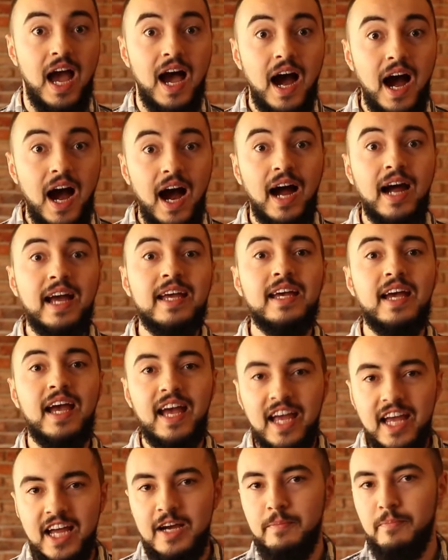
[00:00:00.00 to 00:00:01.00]
I
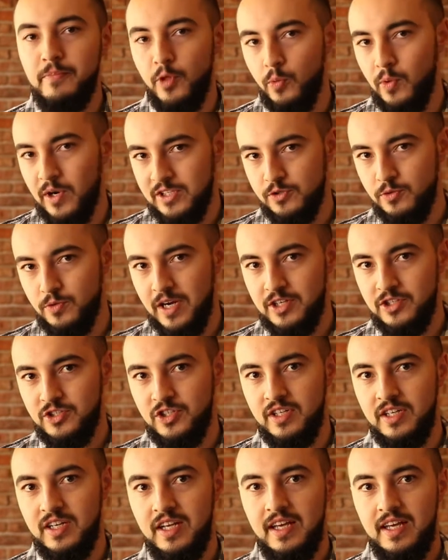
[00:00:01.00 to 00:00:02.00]
am the
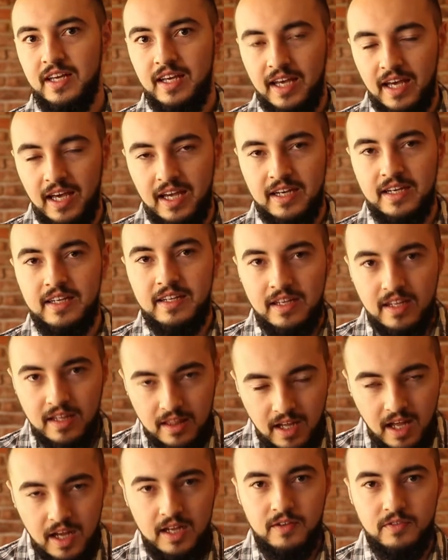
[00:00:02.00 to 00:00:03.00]
resurrection and
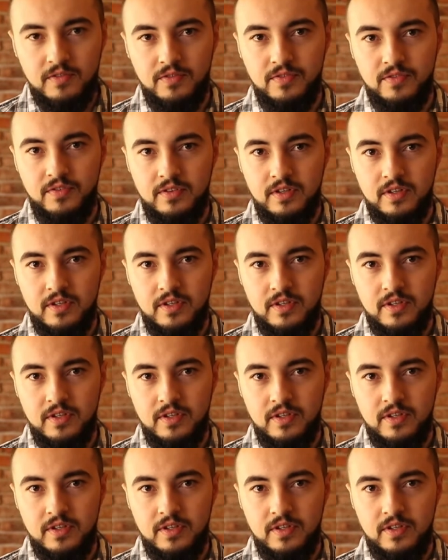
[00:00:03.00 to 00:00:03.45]
life.